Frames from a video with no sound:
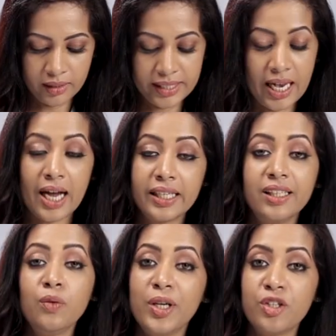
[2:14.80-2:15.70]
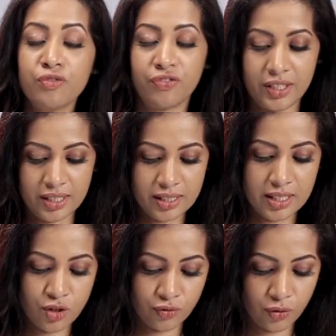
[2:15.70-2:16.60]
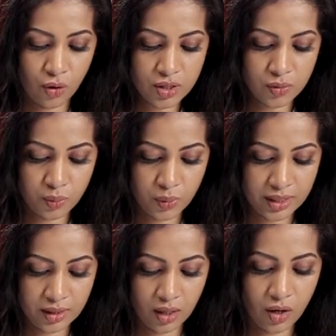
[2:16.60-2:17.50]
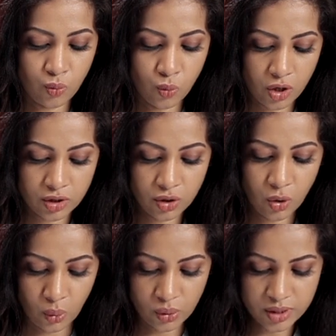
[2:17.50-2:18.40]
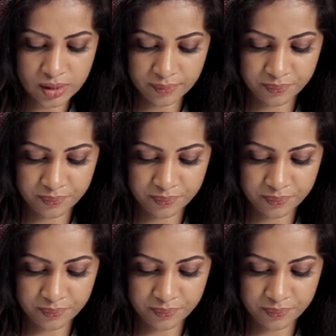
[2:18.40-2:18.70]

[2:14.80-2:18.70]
The ideal way to fill it is of course with a water hose.